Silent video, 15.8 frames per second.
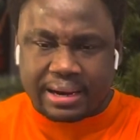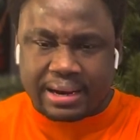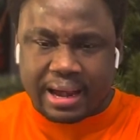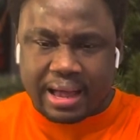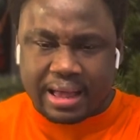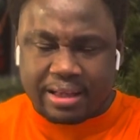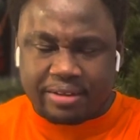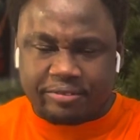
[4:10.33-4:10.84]

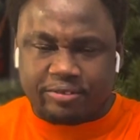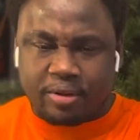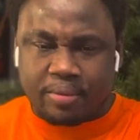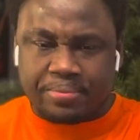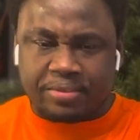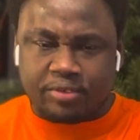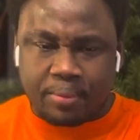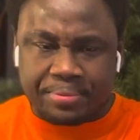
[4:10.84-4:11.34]
that
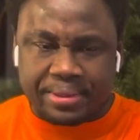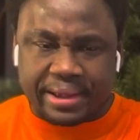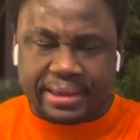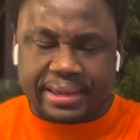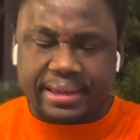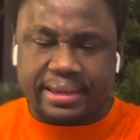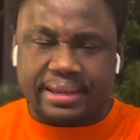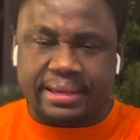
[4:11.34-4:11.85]
from from the
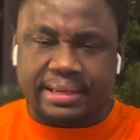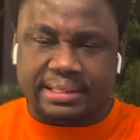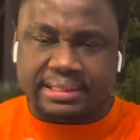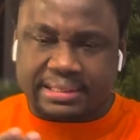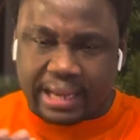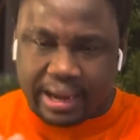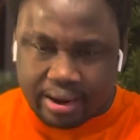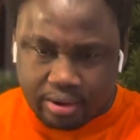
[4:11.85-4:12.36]

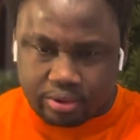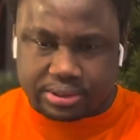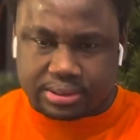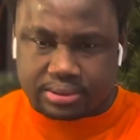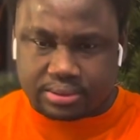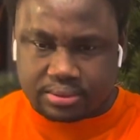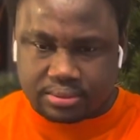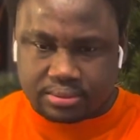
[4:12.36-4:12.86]

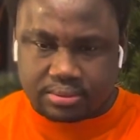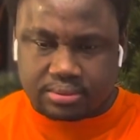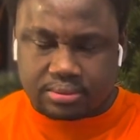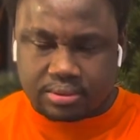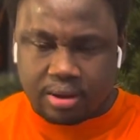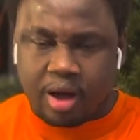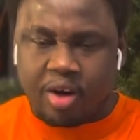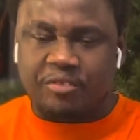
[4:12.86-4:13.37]
intercourse
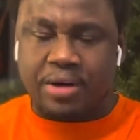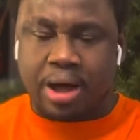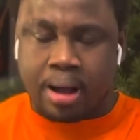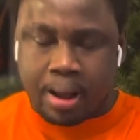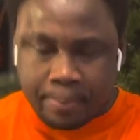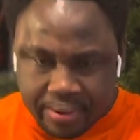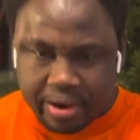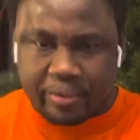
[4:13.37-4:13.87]
of
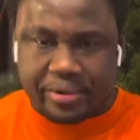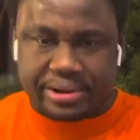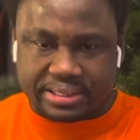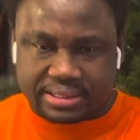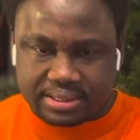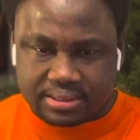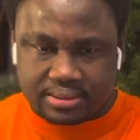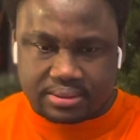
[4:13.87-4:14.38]
our
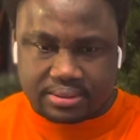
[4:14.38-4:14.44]
parents